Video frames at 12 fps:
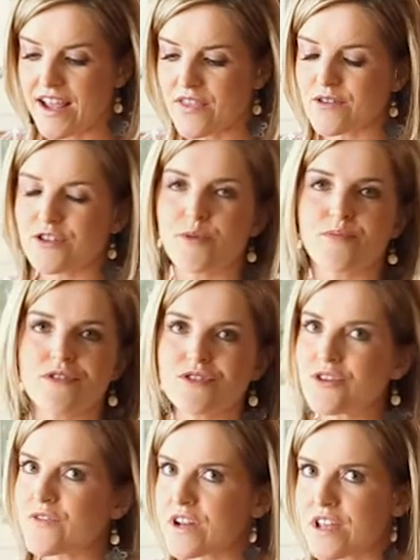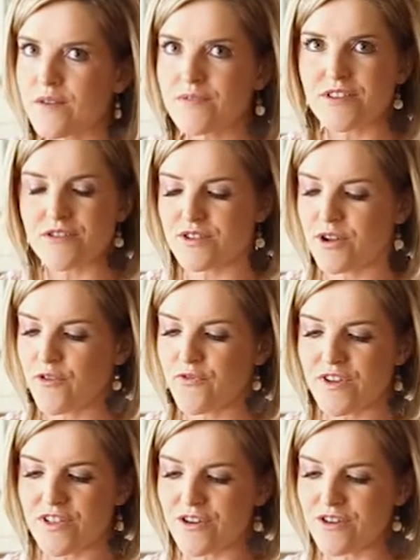and there's no preservatives, there's no
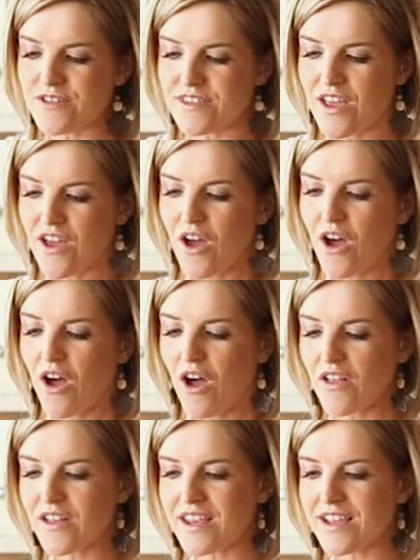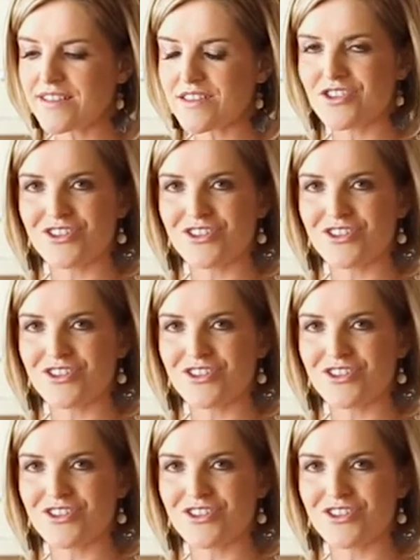fillers. All it is